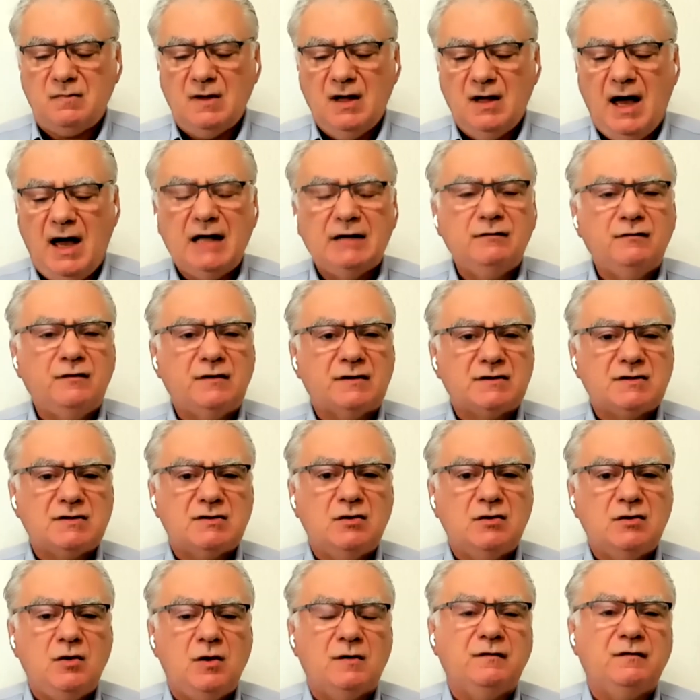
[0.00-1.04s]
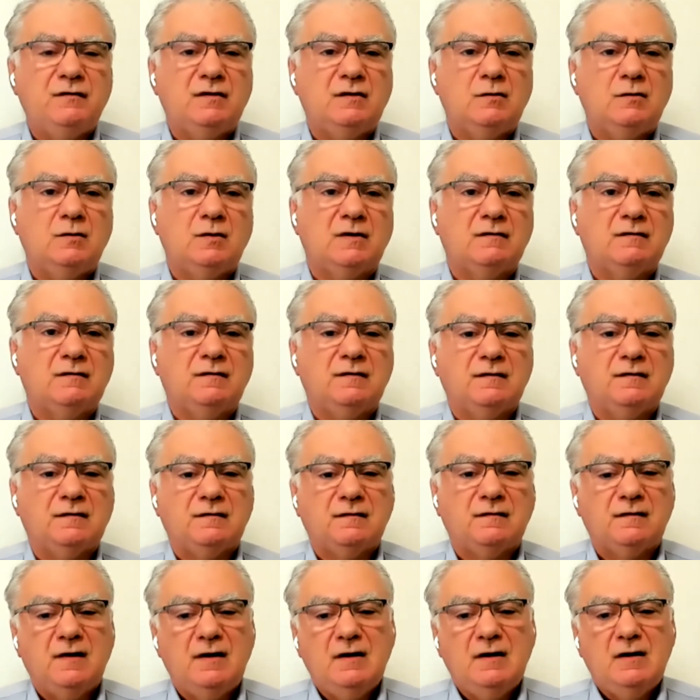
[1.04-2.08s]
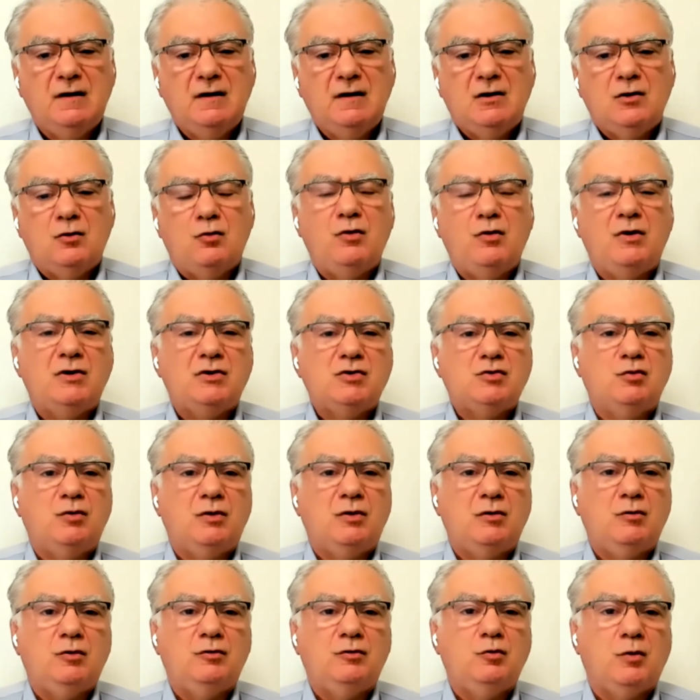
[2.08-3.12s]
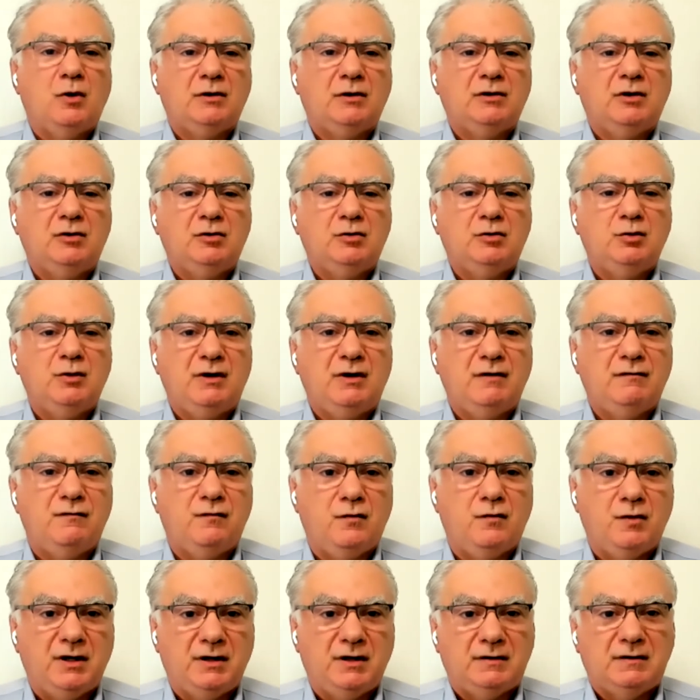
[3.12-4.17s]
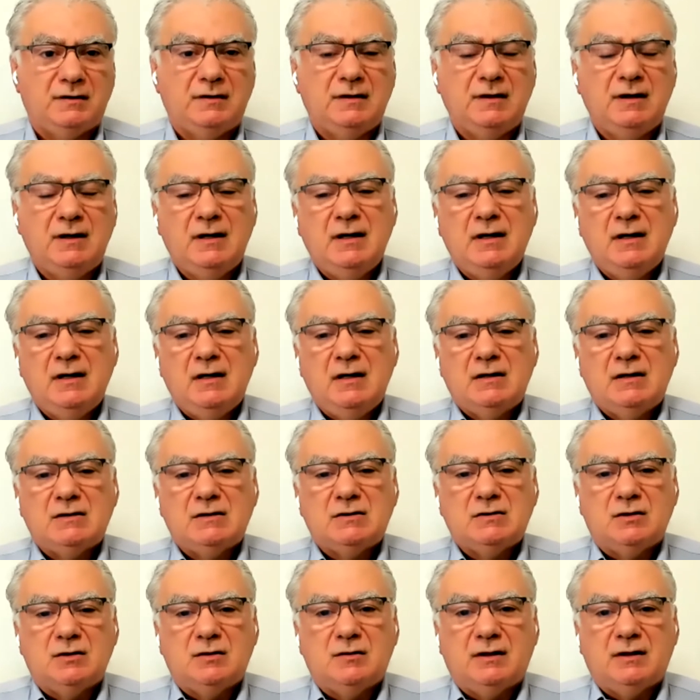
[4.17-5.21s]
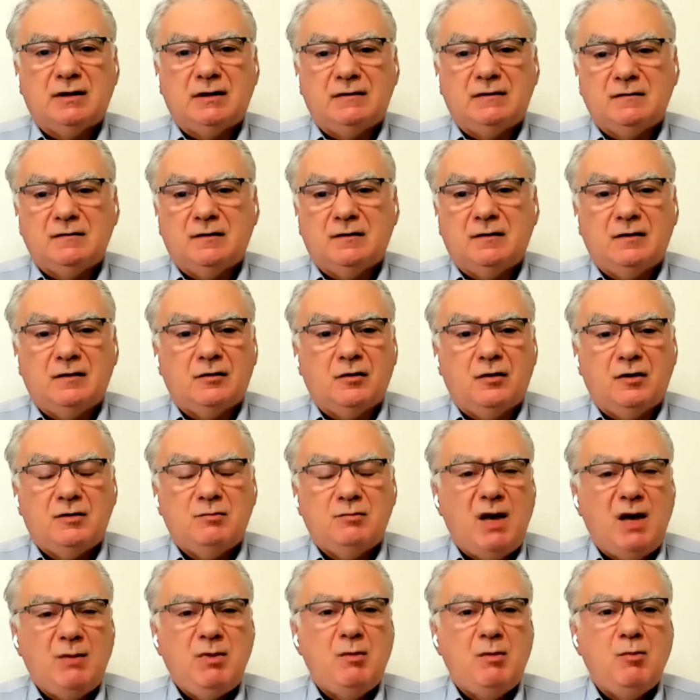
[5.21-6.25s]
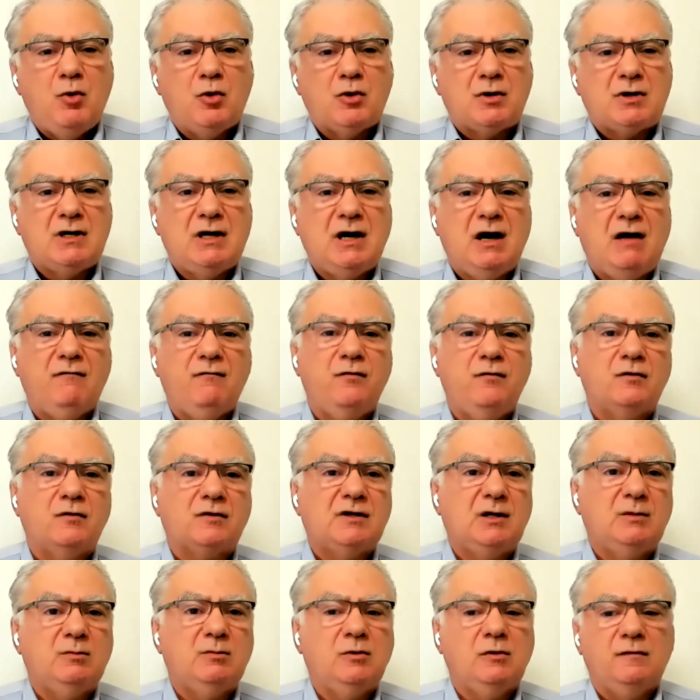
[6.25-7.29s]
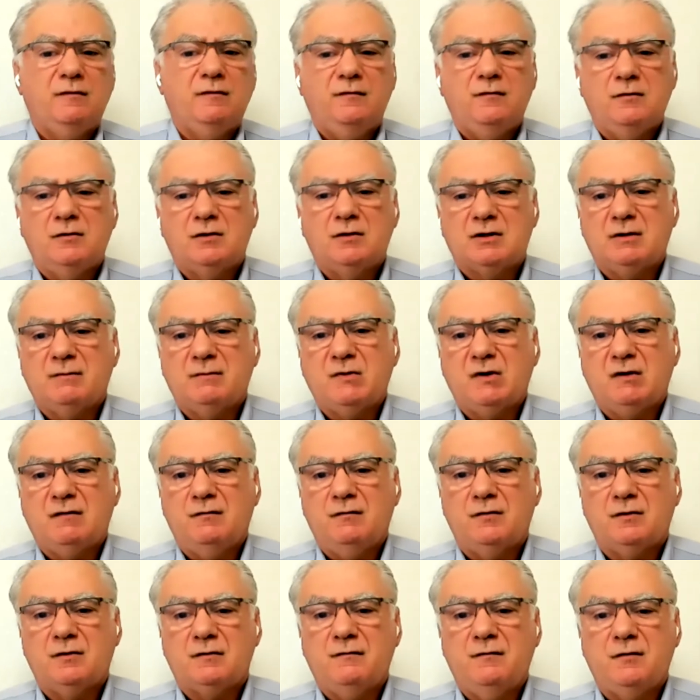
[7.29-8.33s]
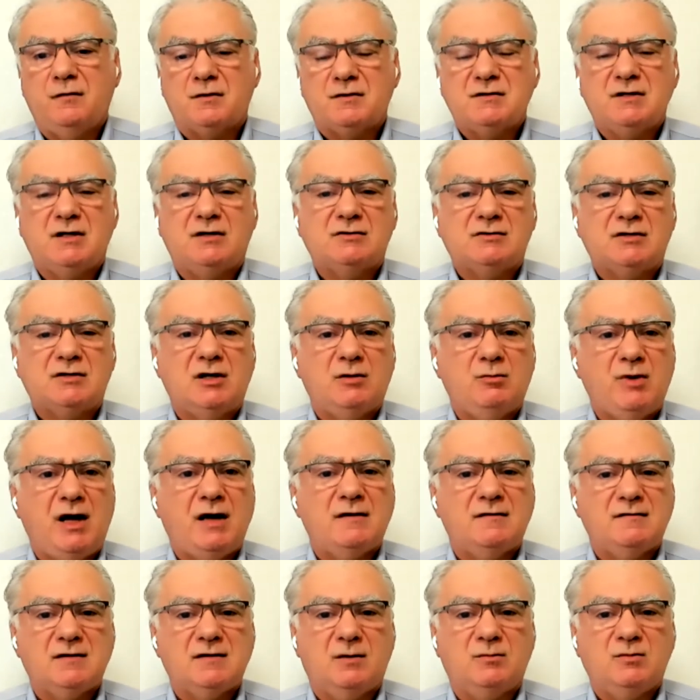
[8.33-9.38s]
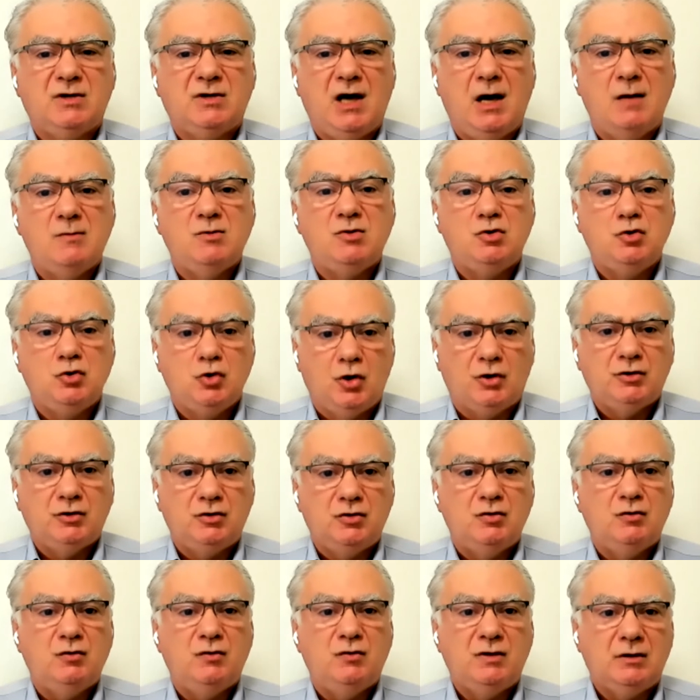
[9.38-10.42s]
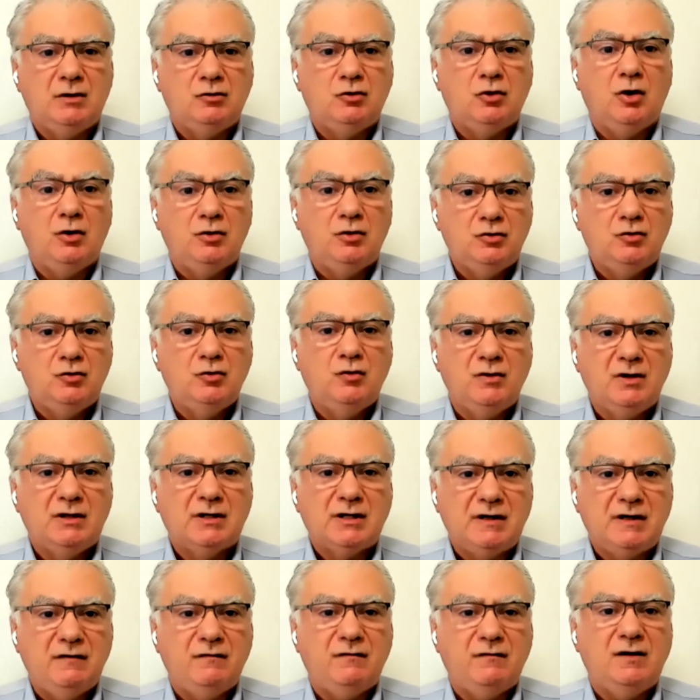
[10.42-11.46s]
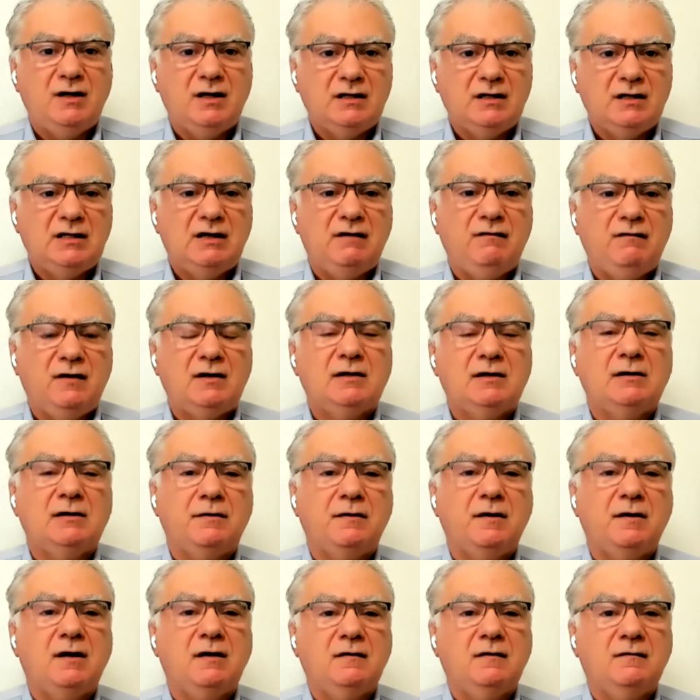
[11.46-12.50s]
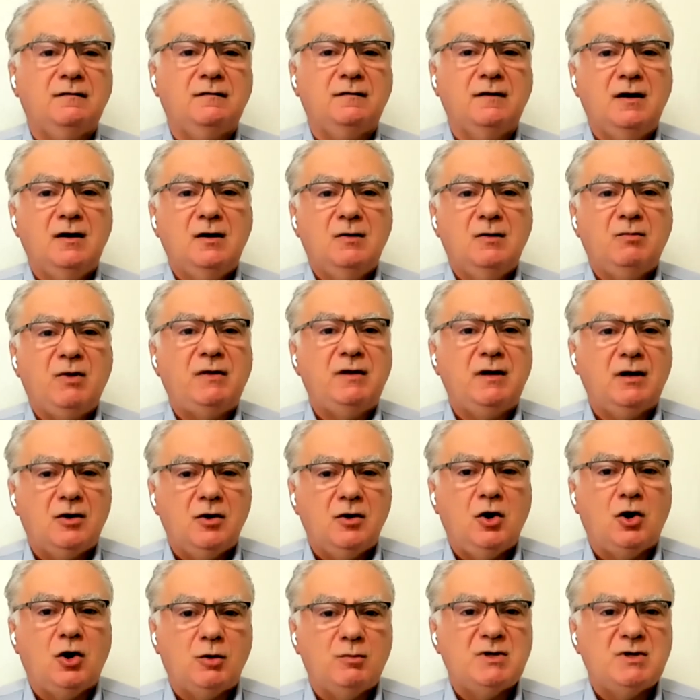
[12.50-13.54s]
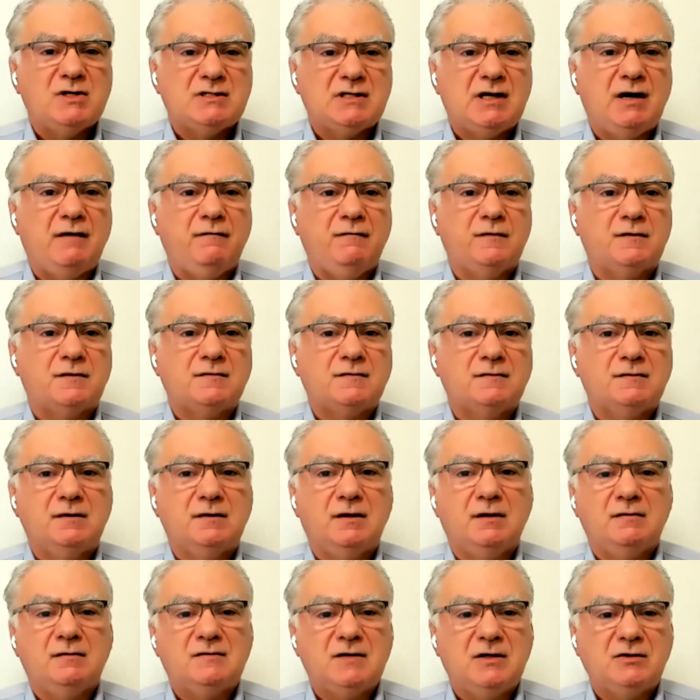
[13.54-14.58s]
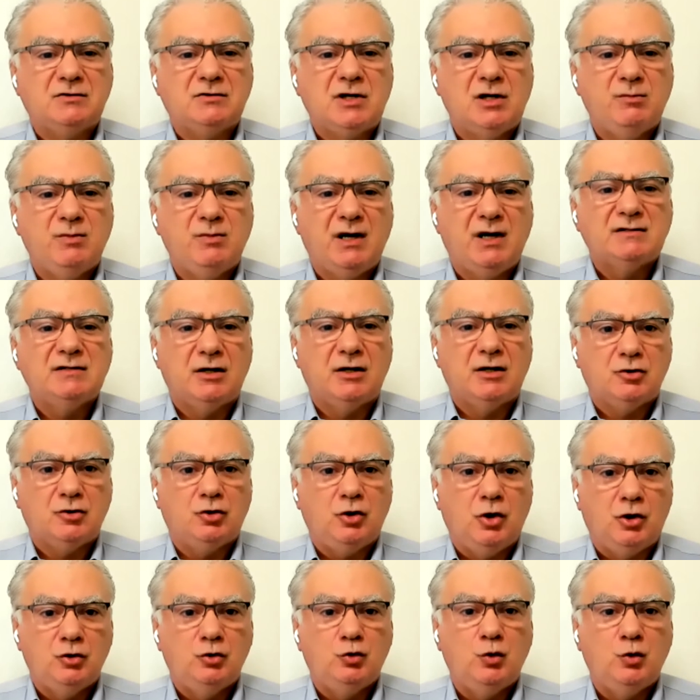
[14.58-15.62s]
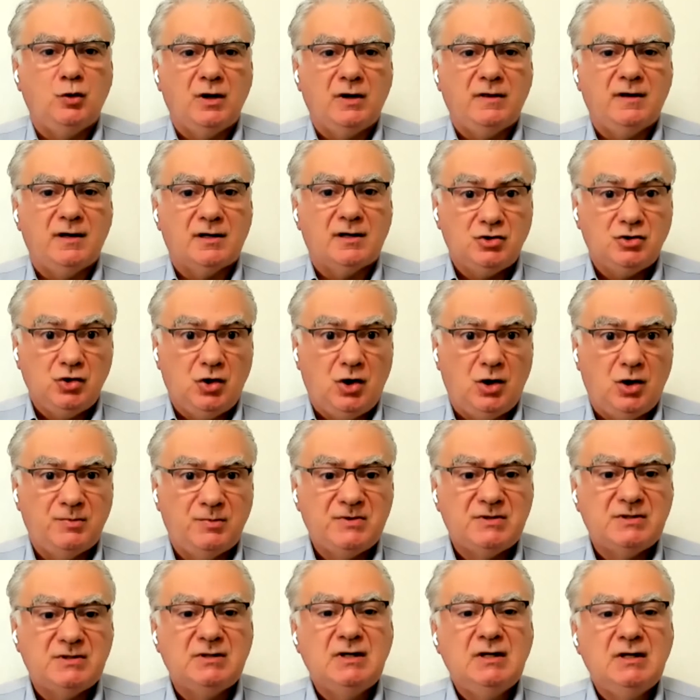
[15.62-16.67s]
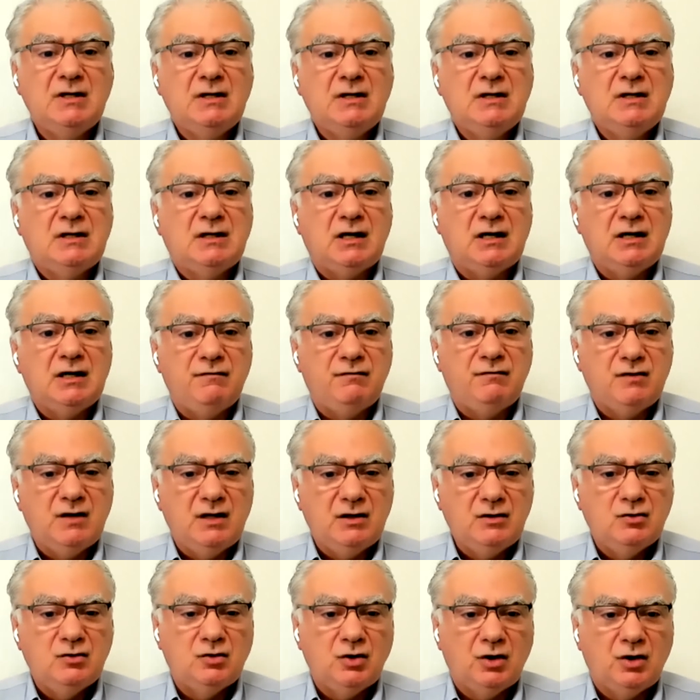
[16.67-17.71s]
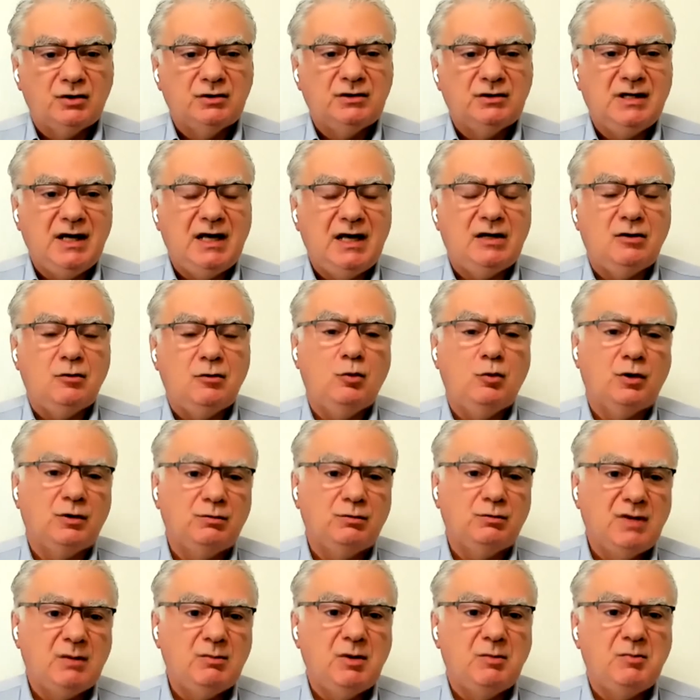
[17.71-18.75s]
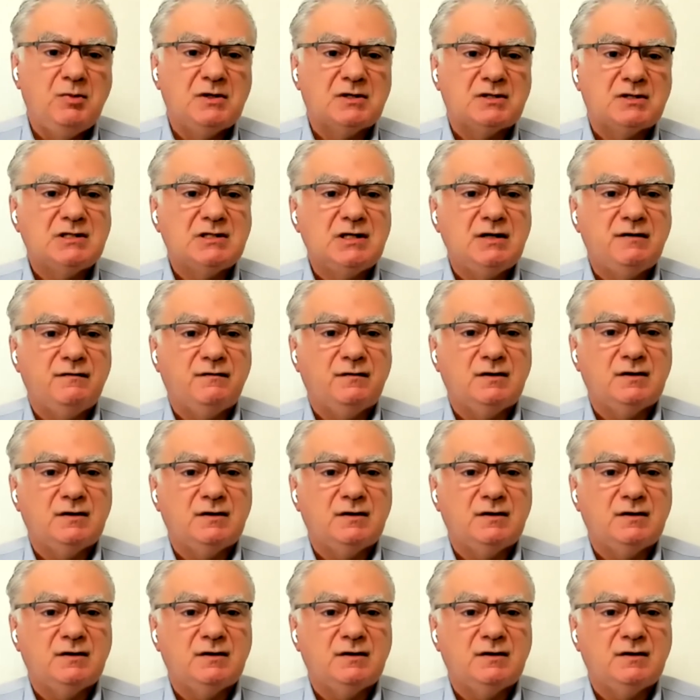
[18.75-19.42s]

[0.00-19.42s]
adverse consequences, which we would want to avoid. So it may be more comfortable for central banks sometimes not do the risky and difficult things, but the economy suffers, and central banks are not doing their jobs if they do not take what may be perceived